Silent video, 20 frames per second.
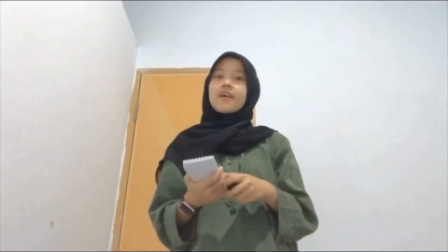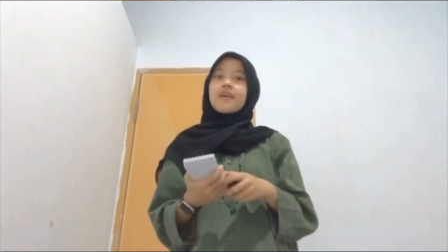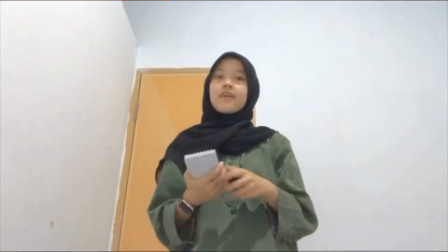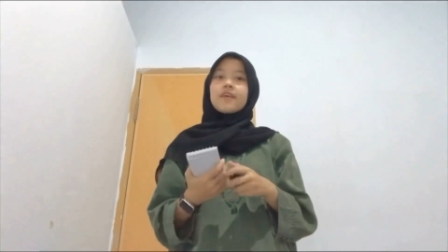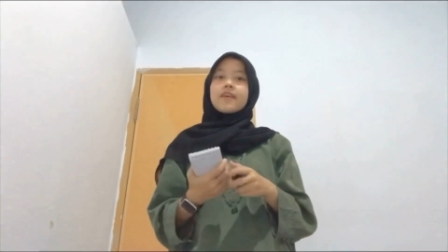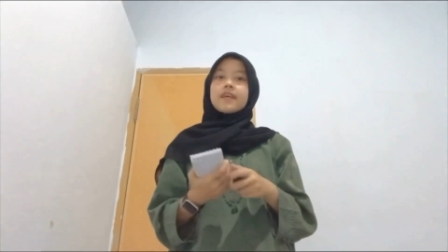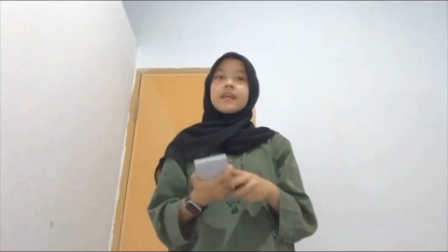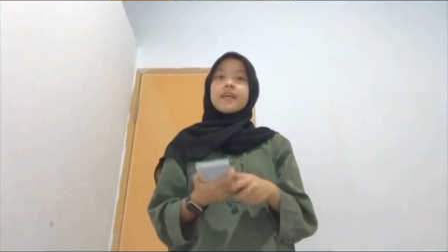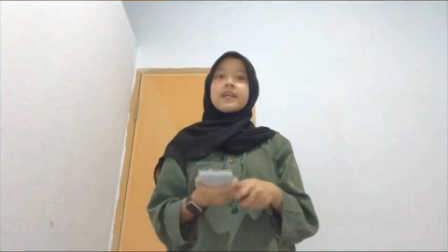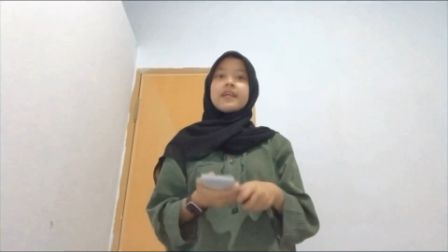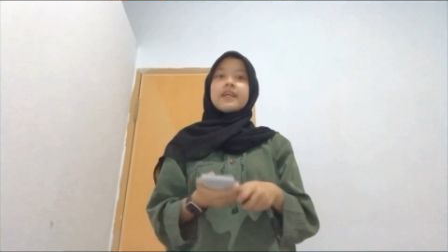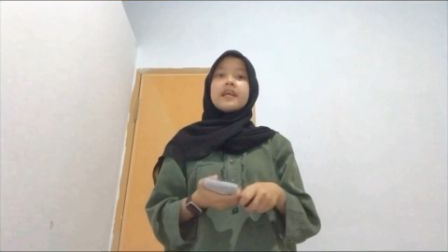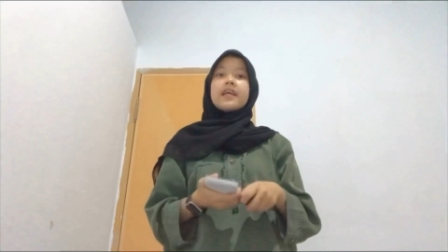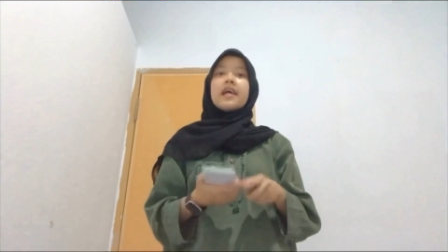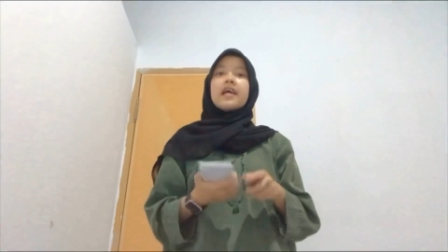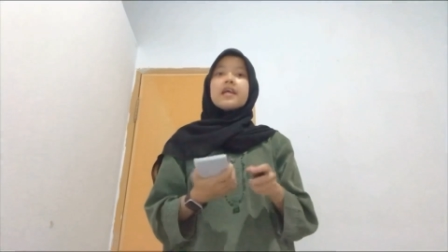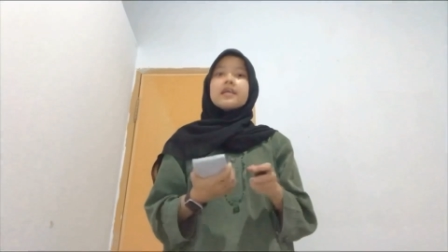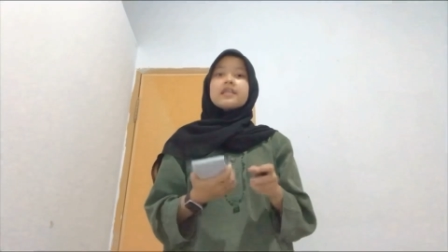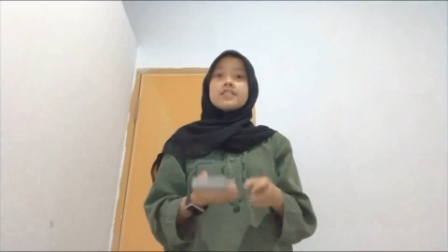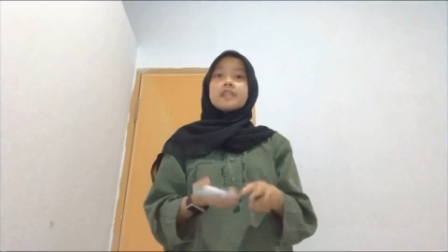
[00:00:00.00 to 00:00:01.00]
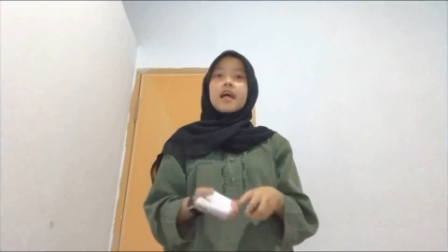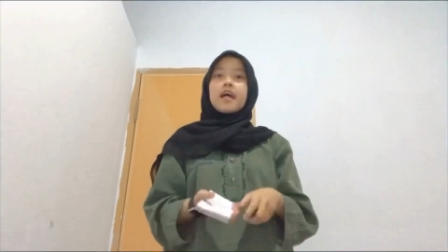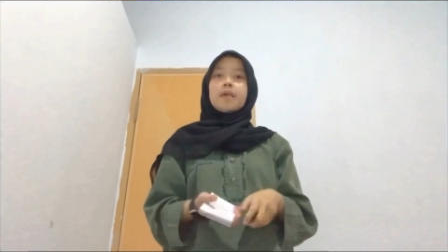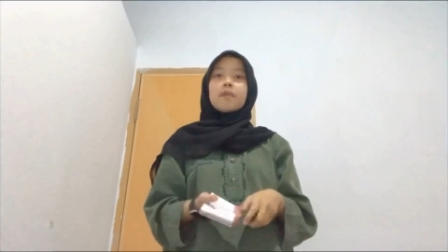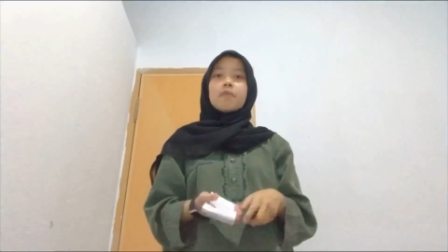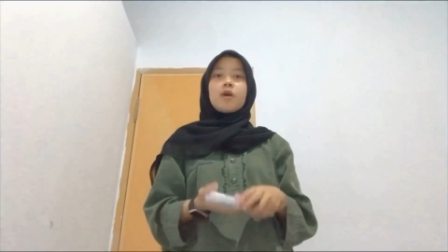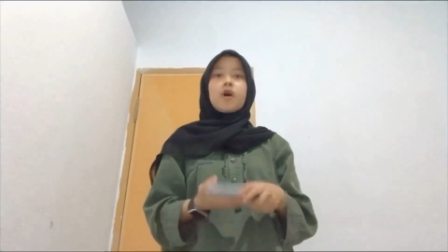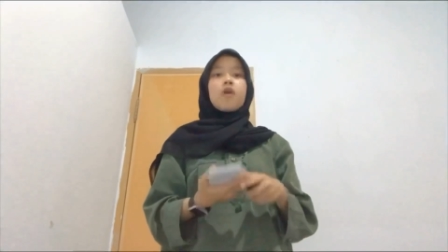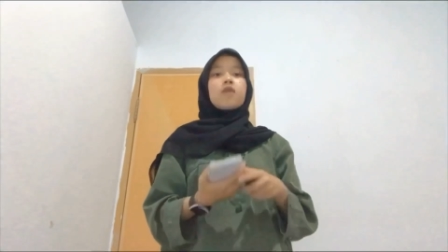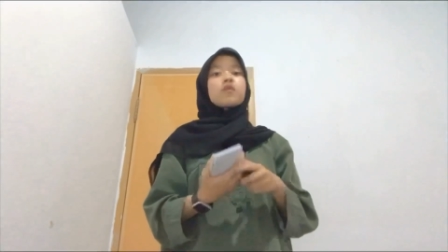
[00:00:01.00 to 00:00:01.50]
Okay, type
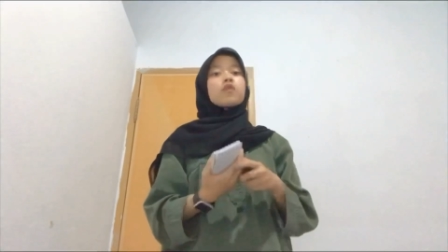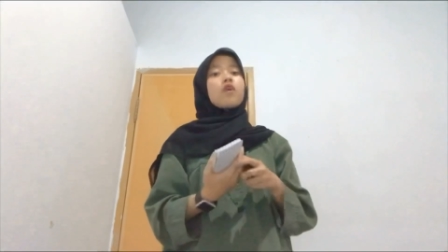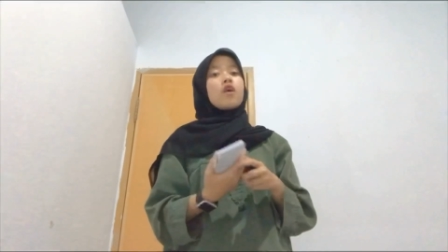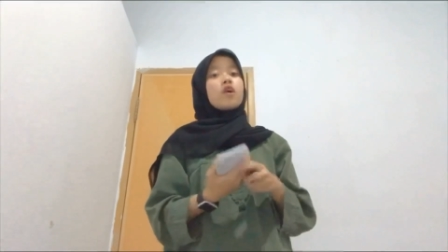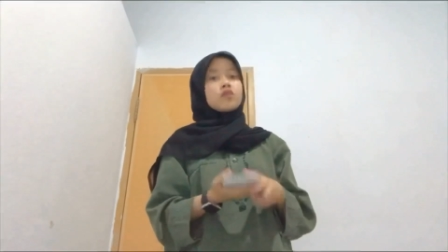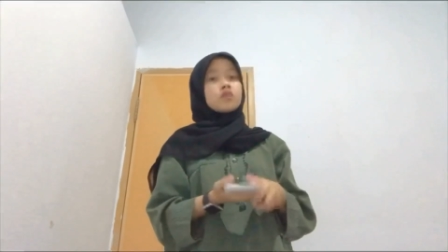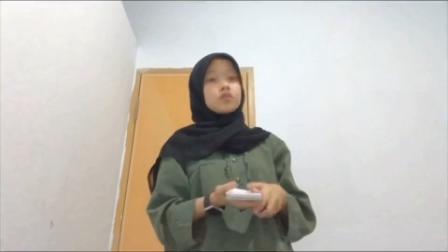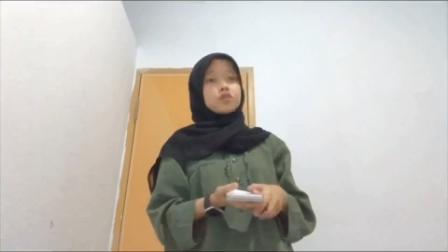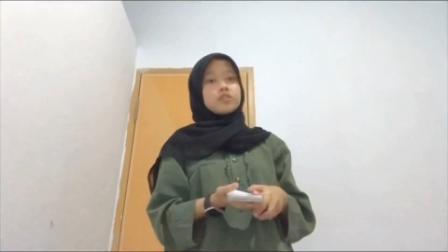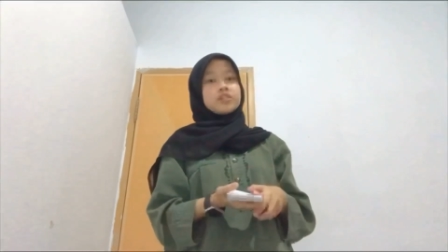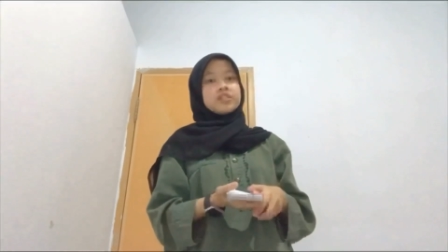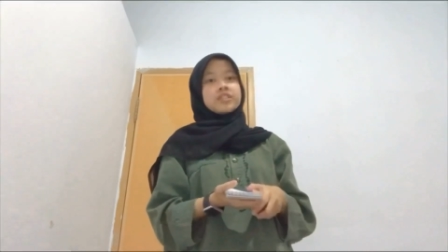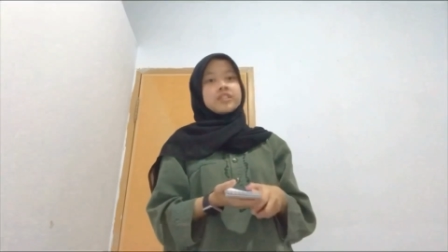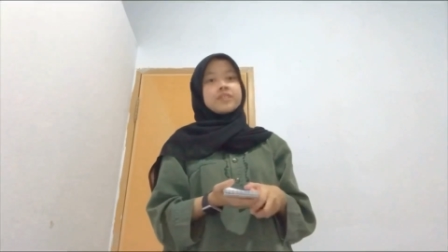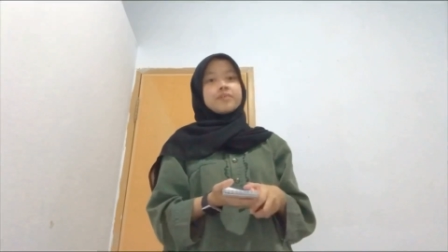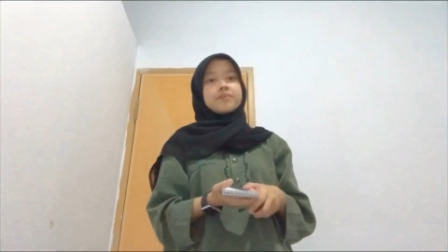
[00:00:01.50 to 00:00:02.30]
of conclusion.